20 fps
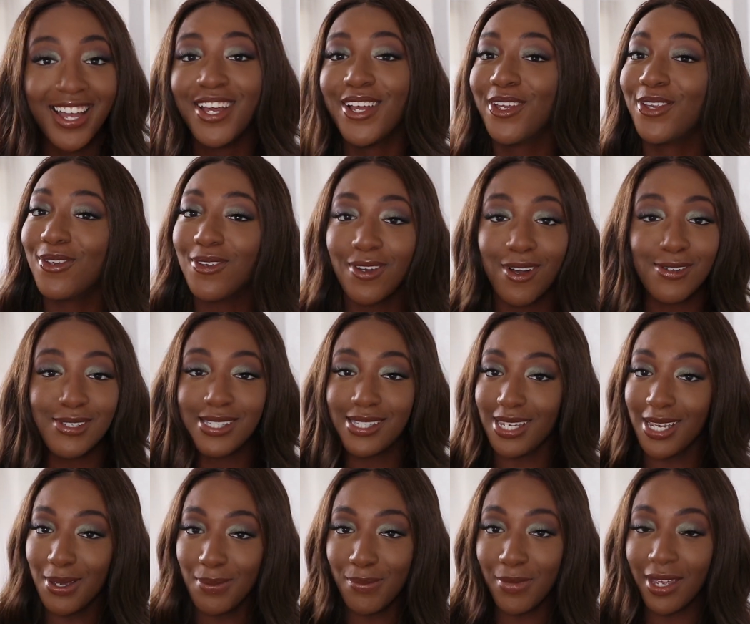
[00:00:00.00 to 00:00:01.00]
you're gonna
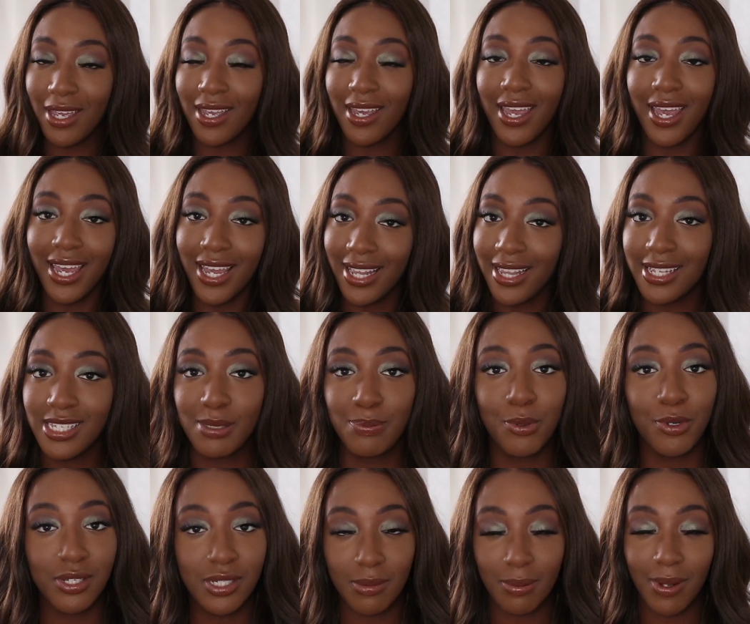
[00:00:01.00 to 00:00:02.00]
see me in this
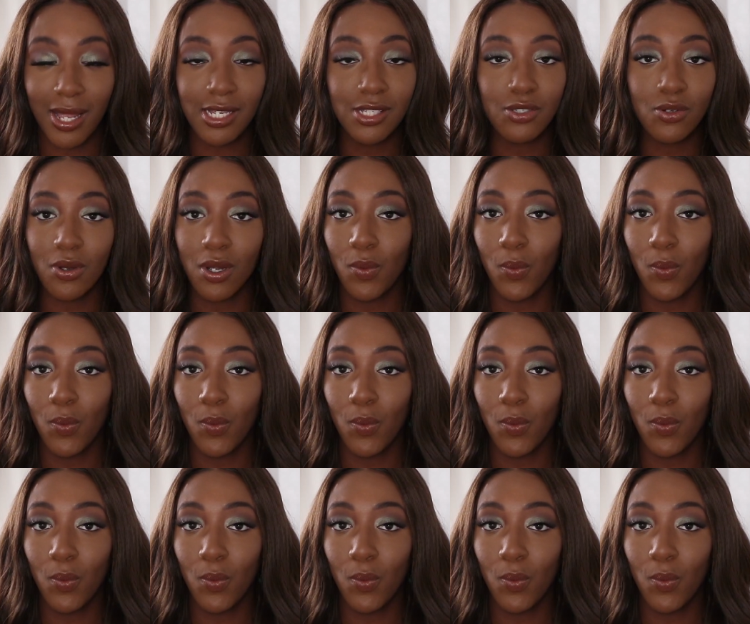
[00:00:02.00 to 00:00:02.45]
beauty supply store